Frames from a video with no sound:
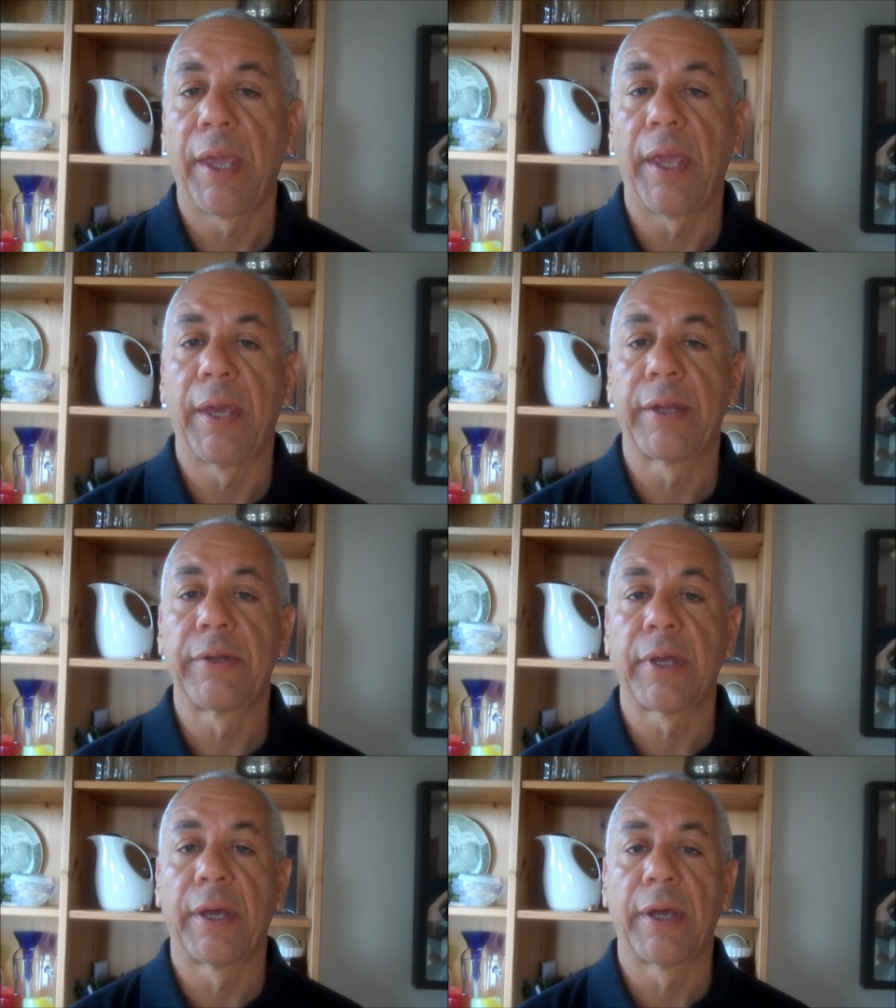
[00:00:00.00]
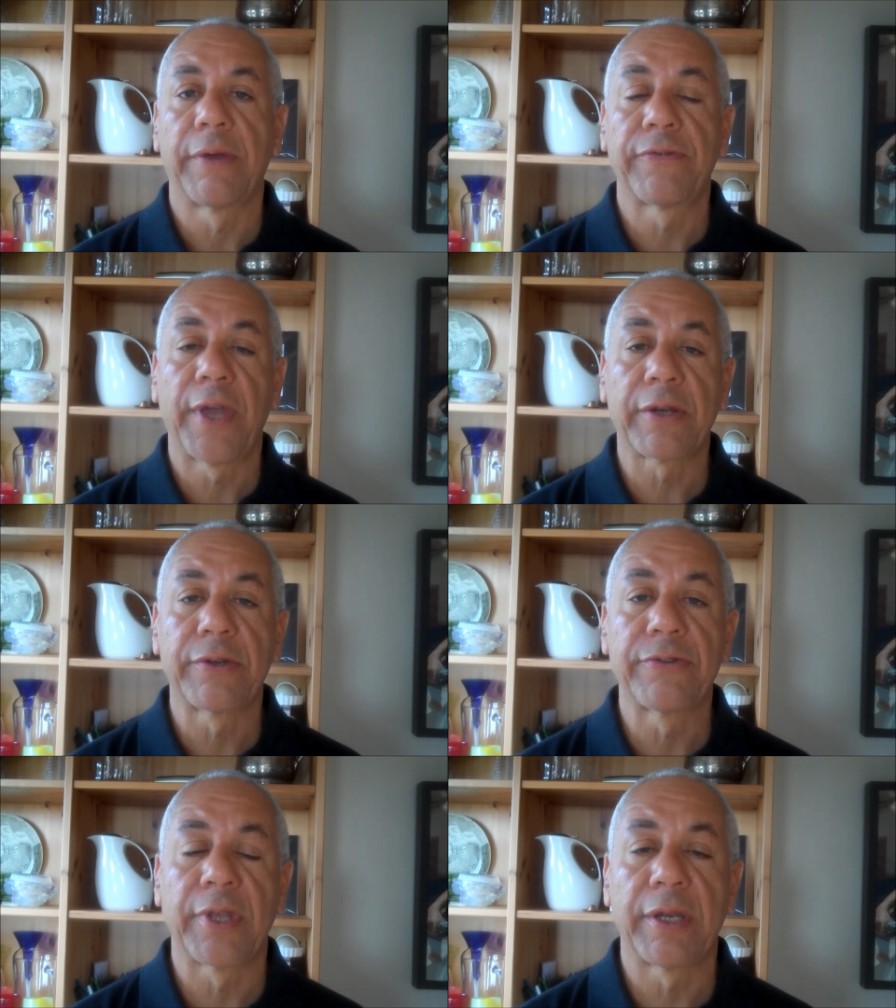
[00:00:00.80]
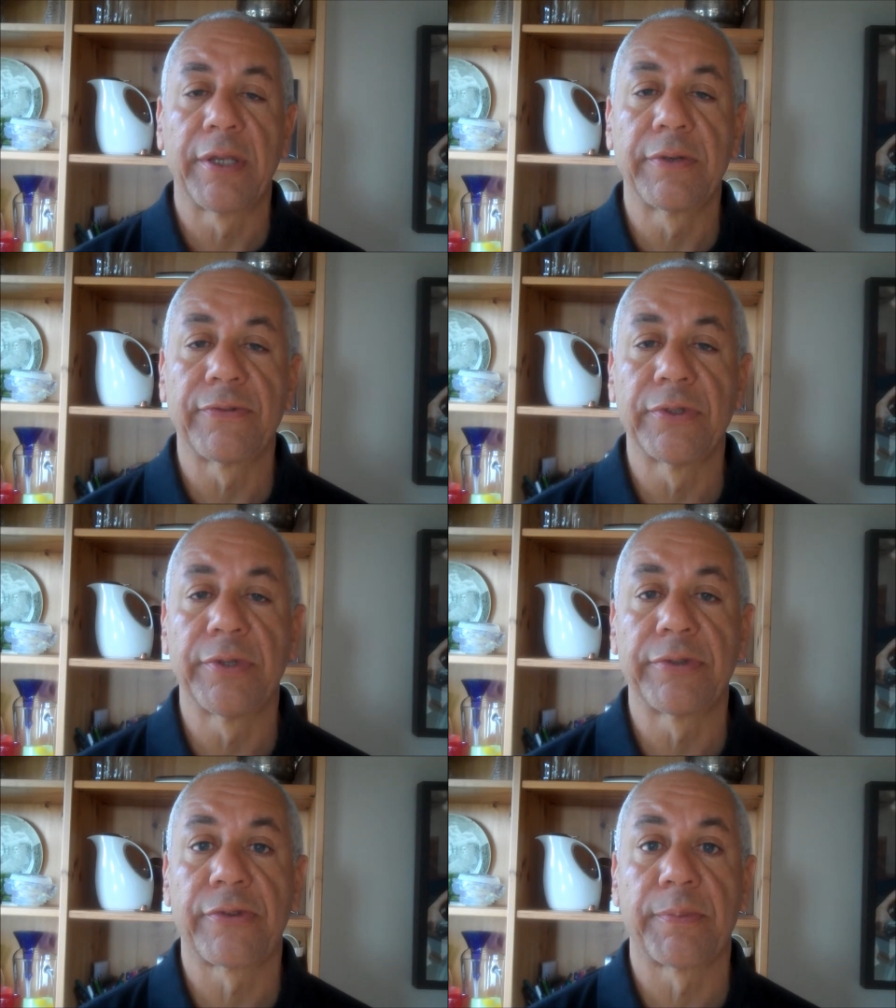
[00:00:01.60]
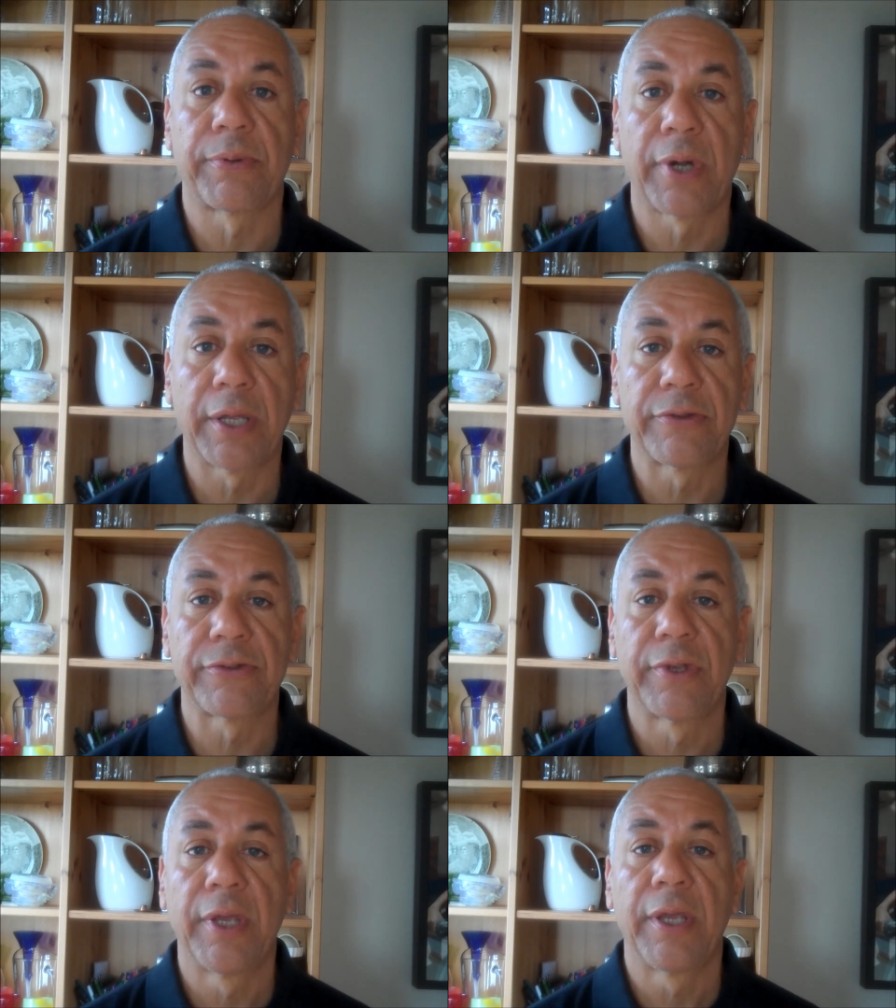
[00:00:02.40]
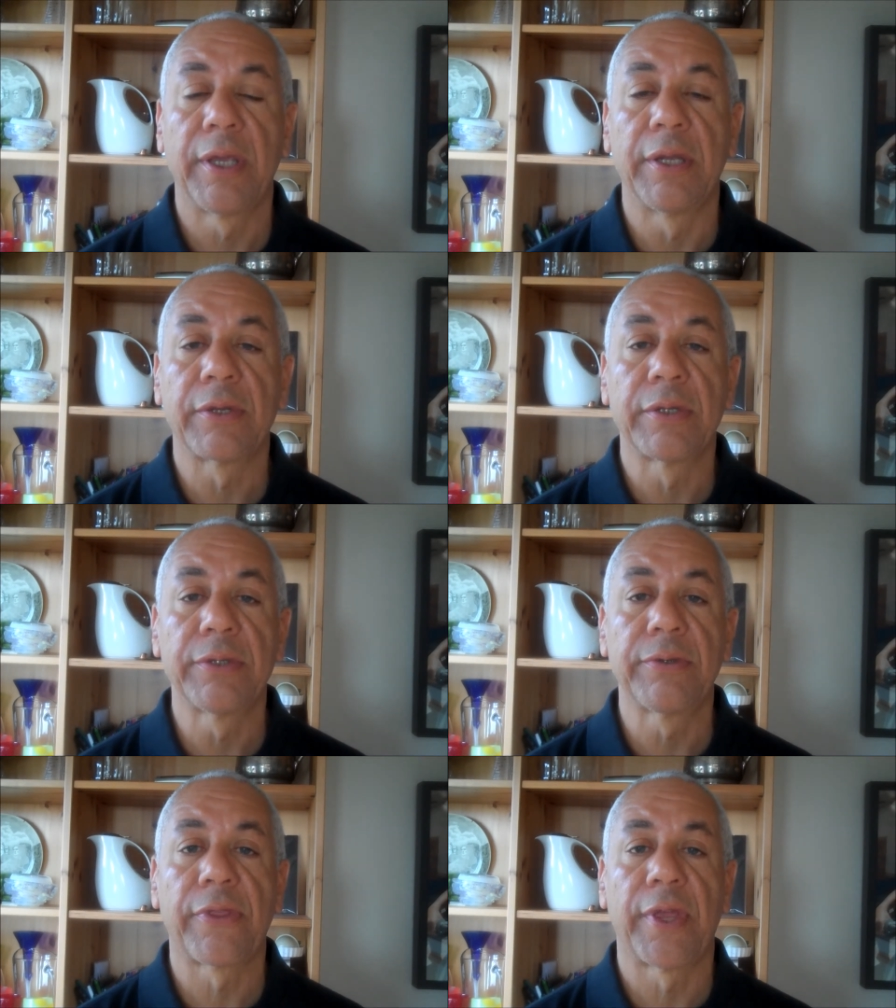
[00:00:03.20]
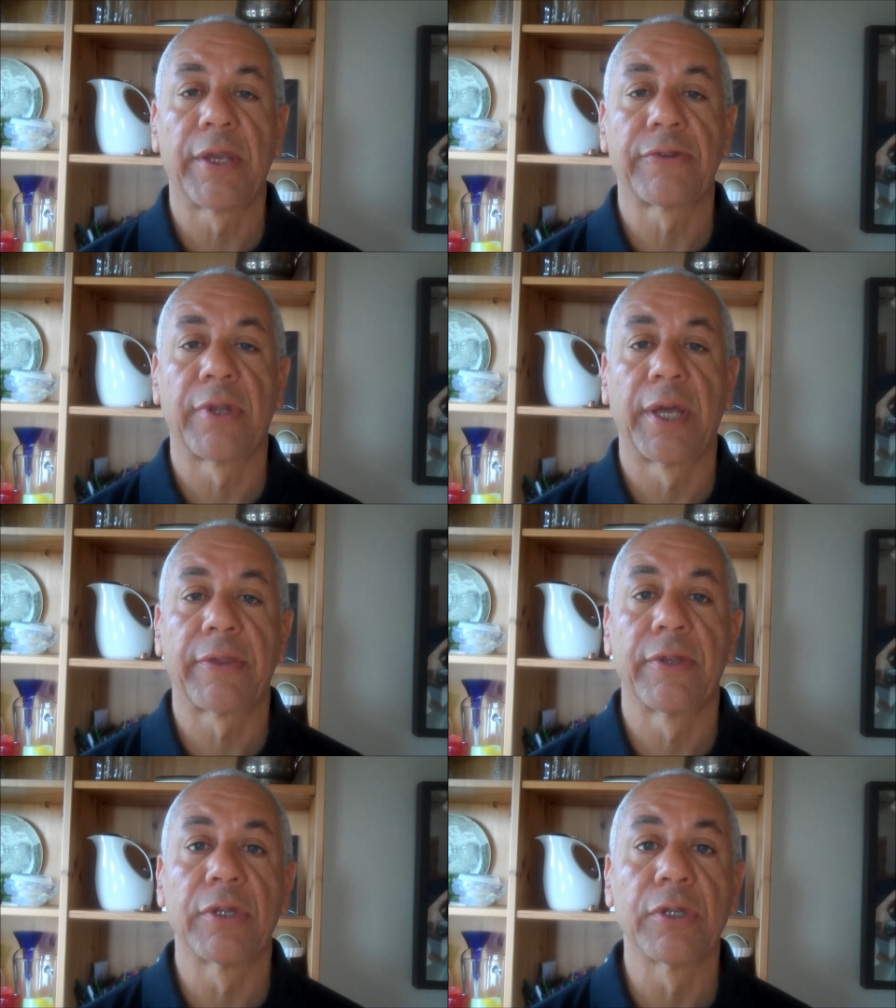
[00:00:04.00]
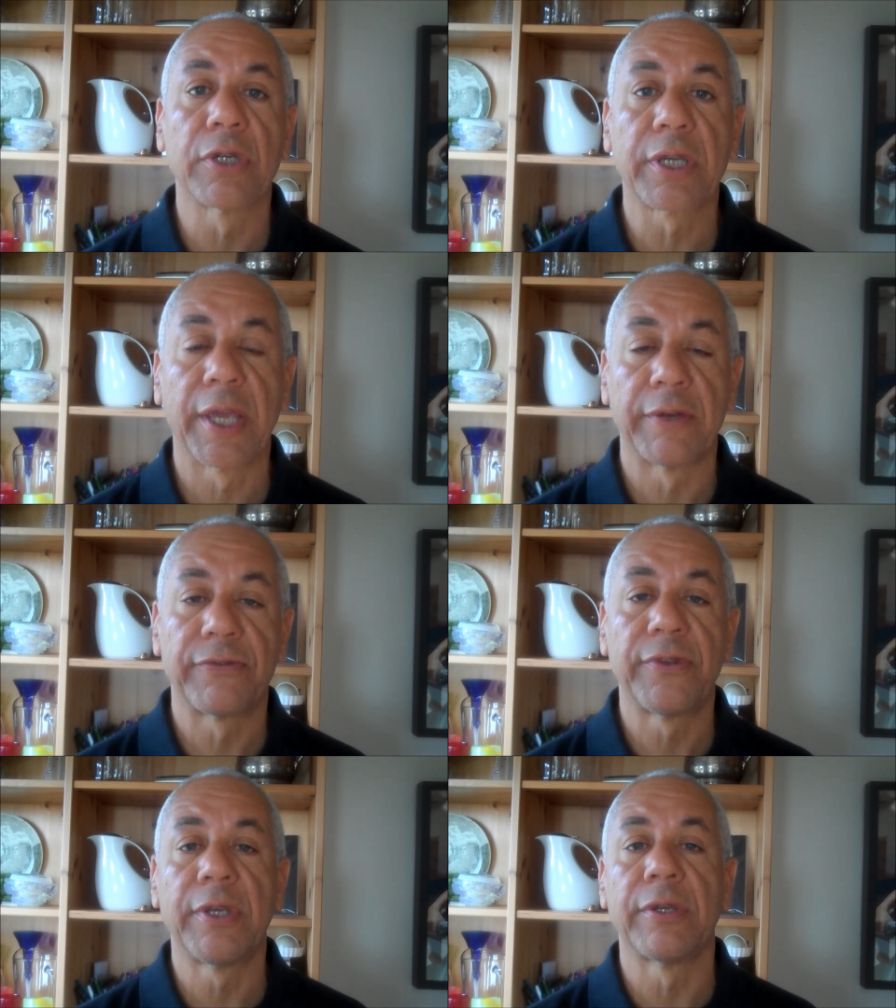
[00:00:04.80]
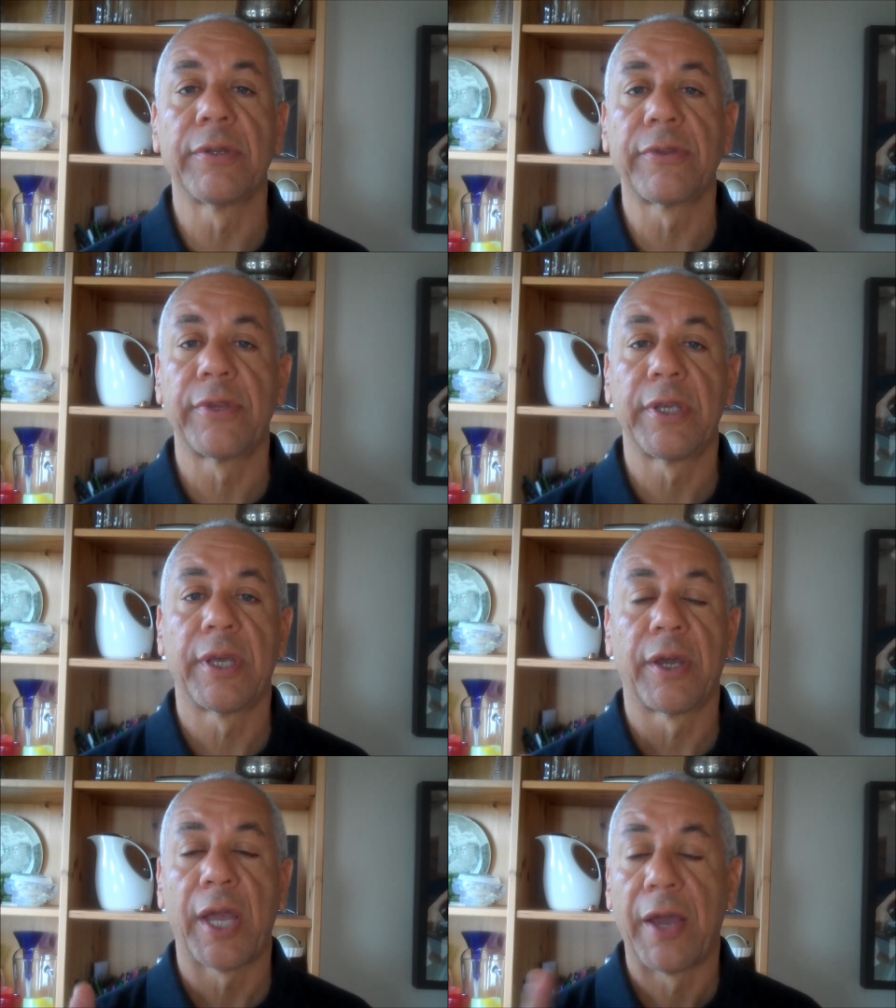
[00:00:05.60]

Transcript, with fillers: And uh, factors that influence the price include things like the look and feel, the uh,